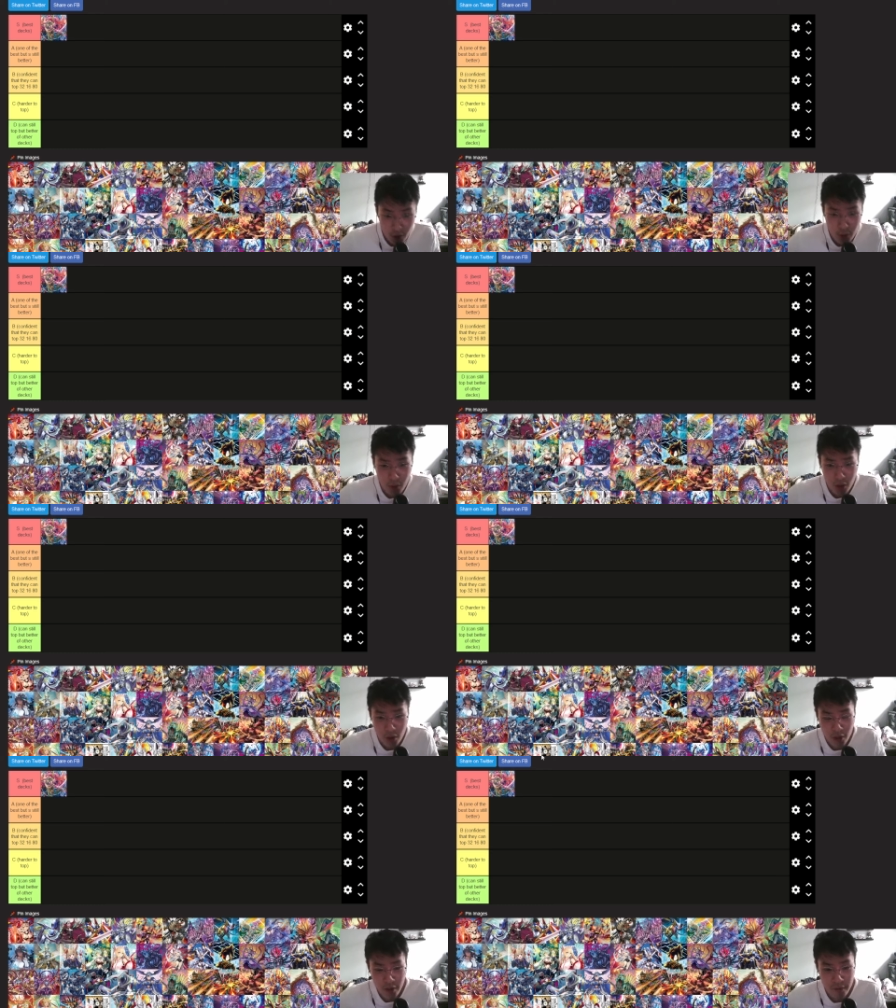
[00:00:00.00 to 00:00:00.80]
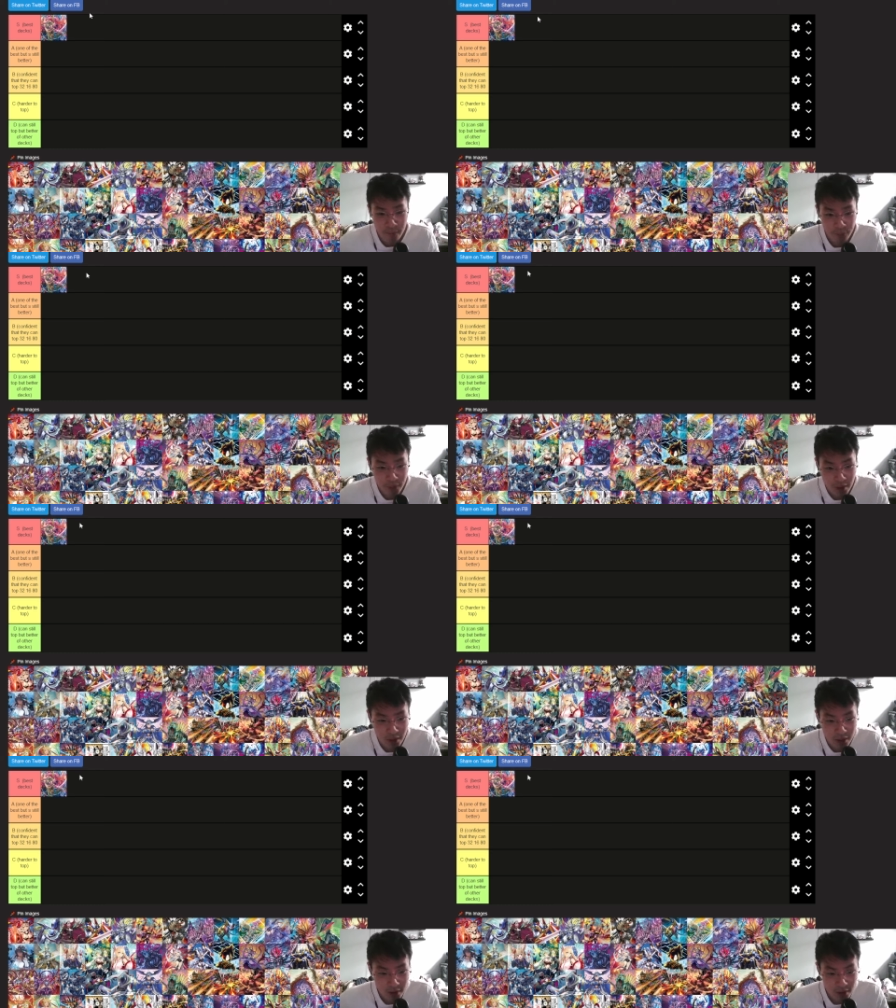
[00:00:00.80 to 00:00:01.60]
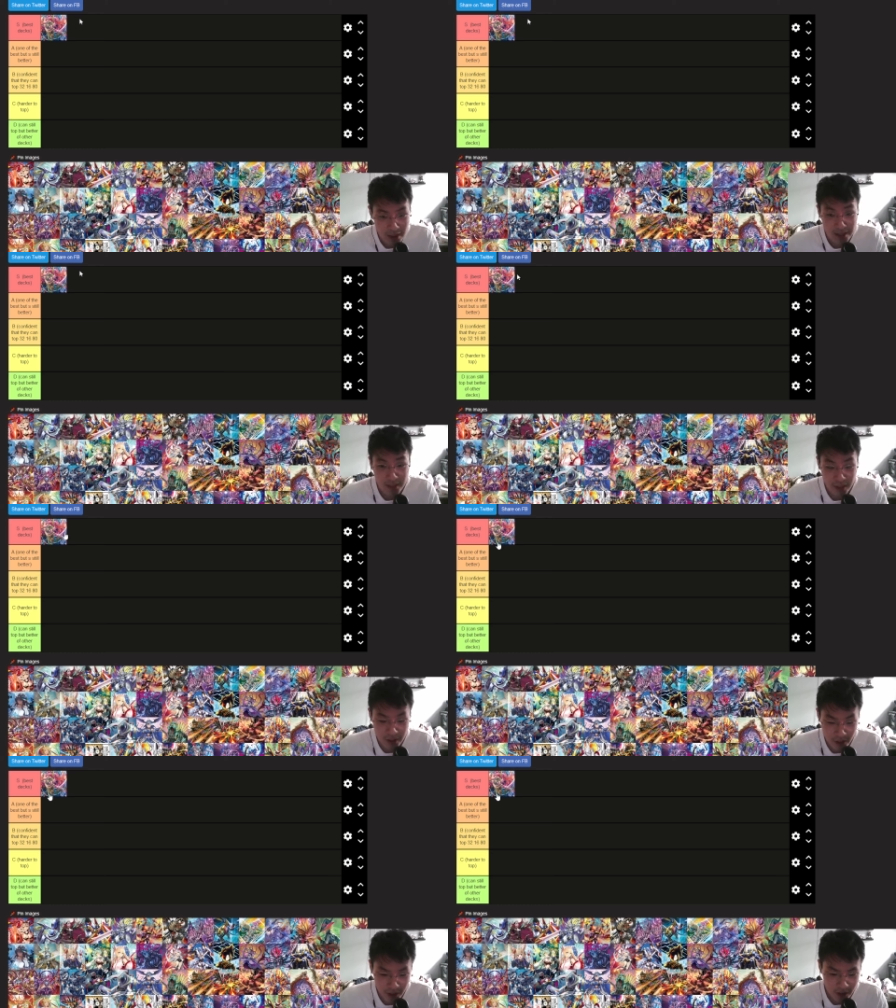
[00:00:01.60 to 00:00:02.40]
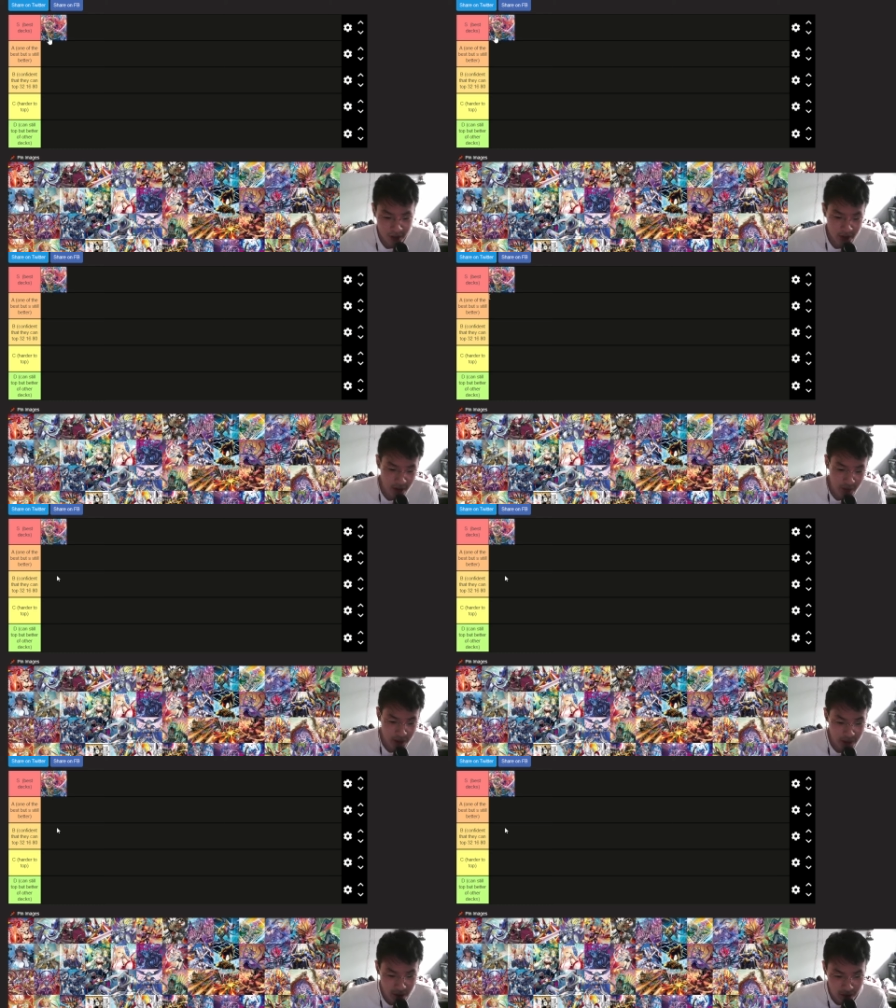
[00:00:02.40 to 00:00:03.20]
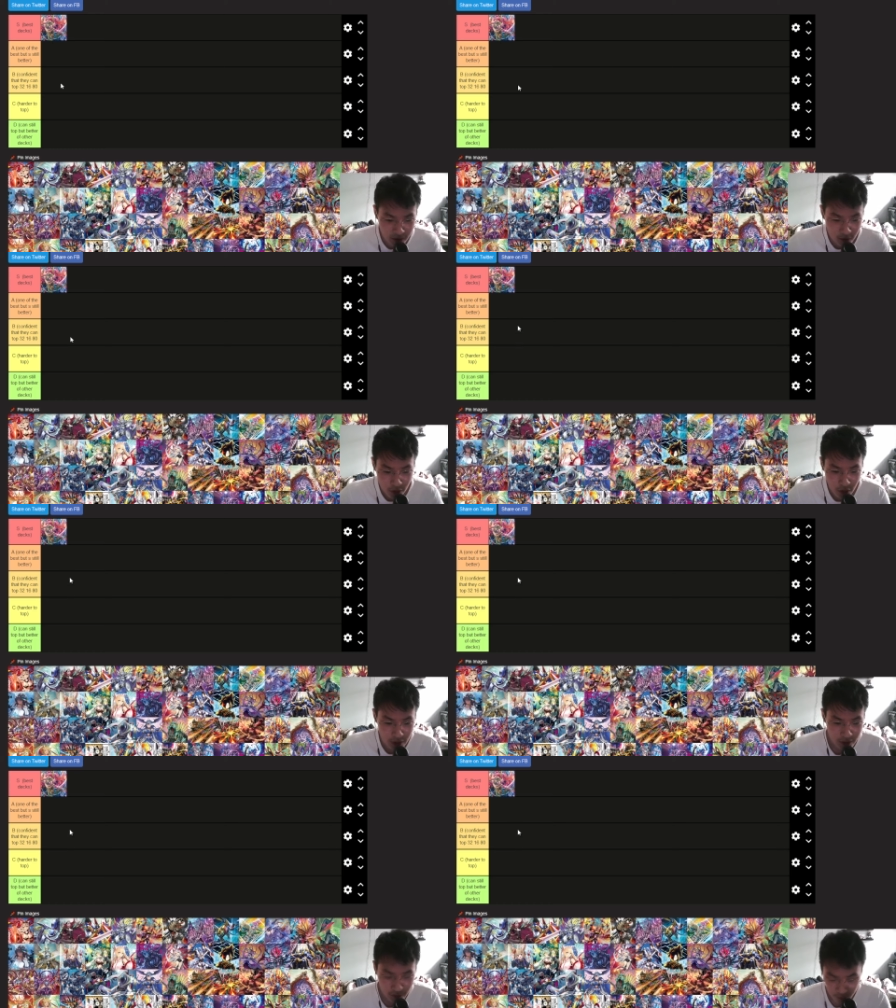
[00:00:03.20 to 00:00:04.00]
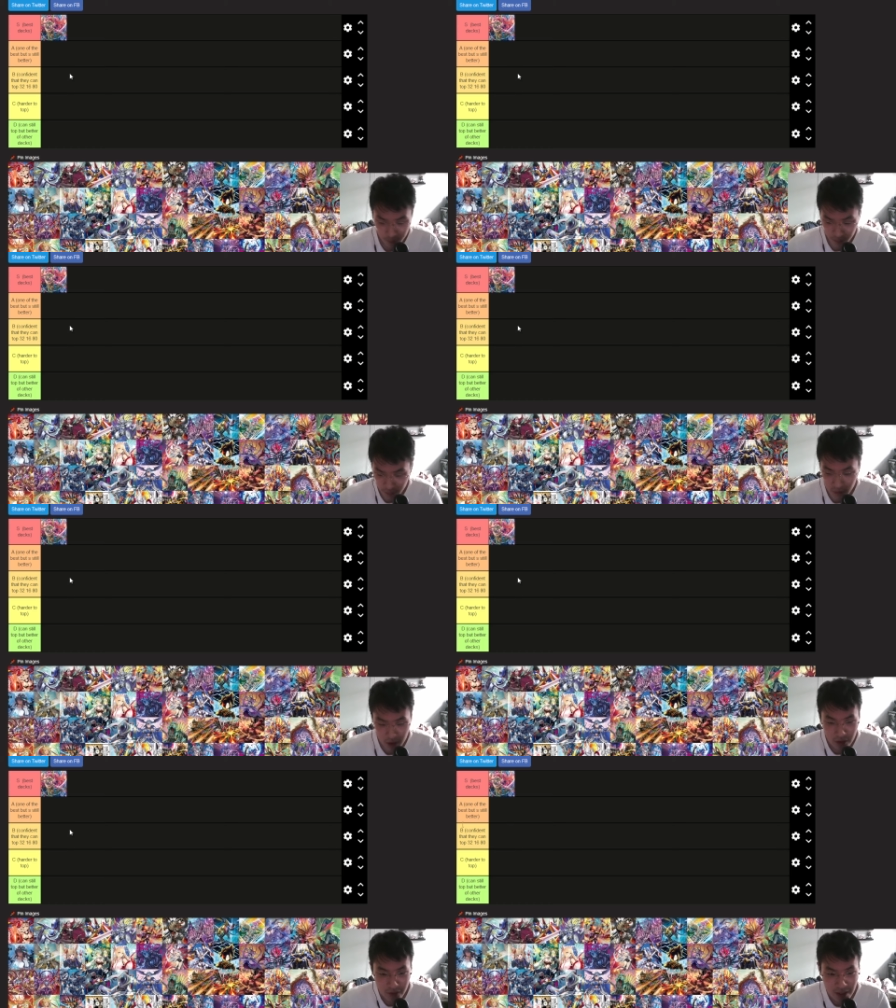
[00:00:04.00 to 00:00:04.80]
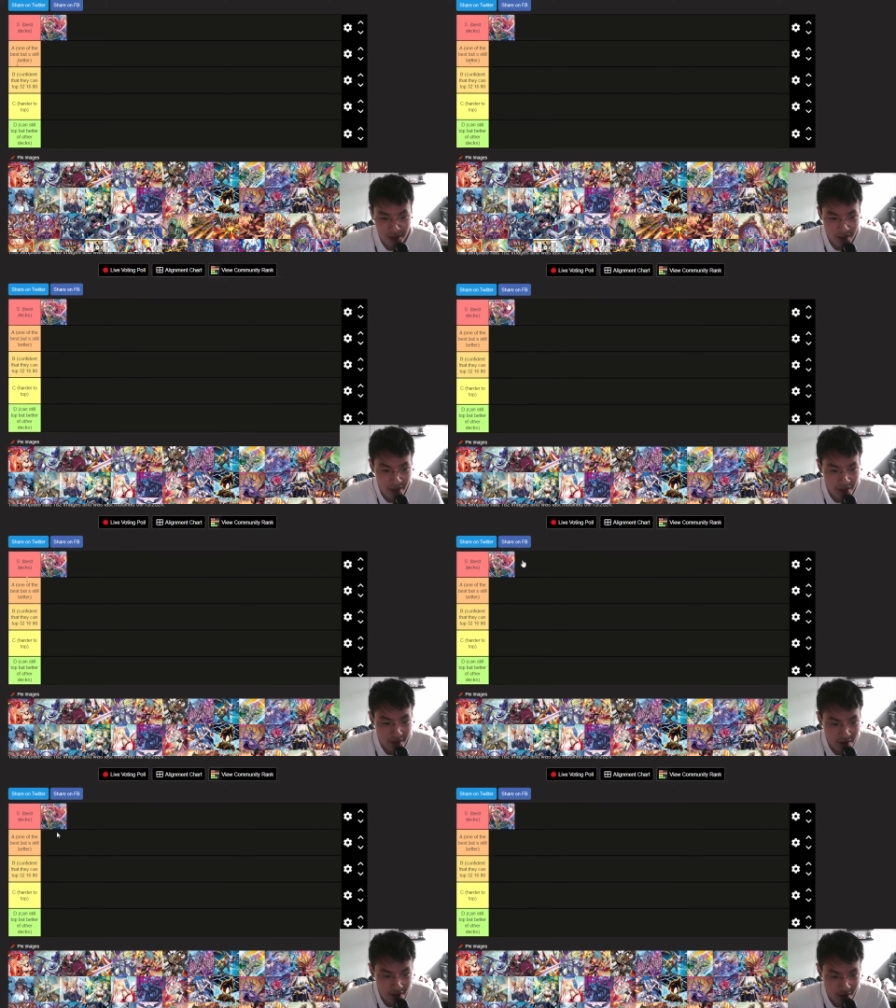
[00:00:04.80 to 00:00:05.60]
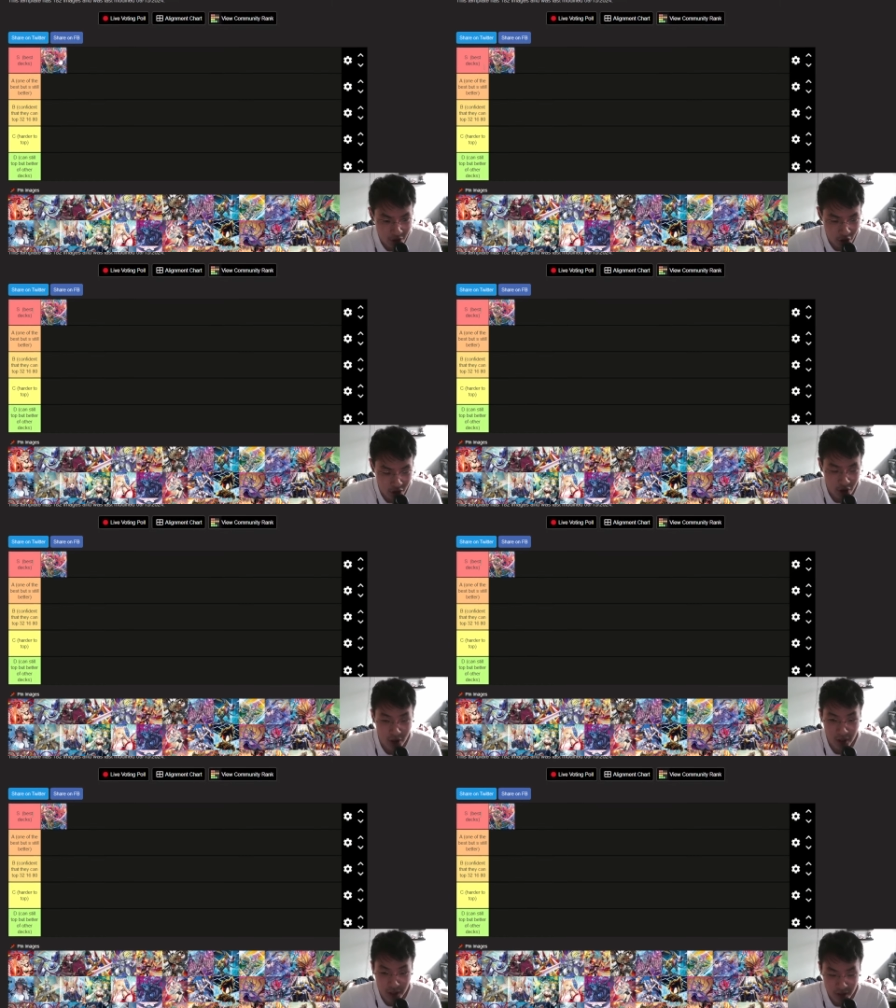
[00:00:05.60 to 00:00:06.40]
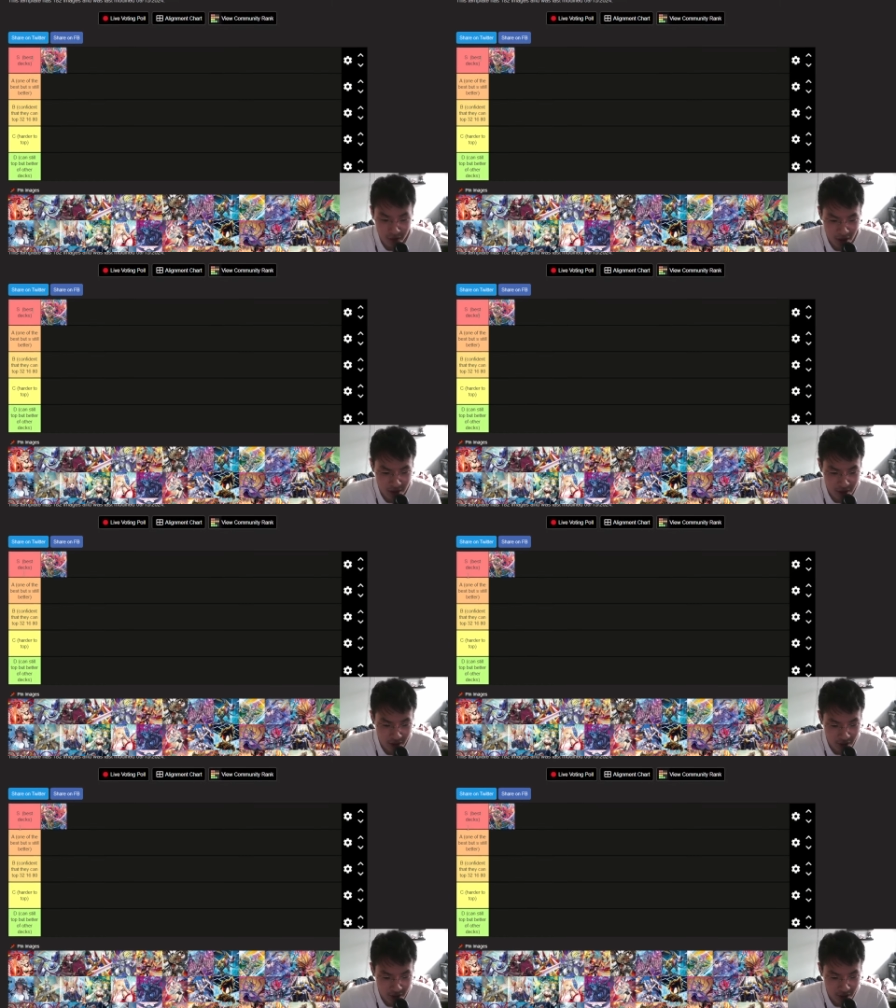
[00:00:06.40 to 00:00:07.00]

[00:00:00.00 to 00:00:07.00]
more last three turns in B C S, so we want a fast deck, and Shoujo Doji is a fast deck.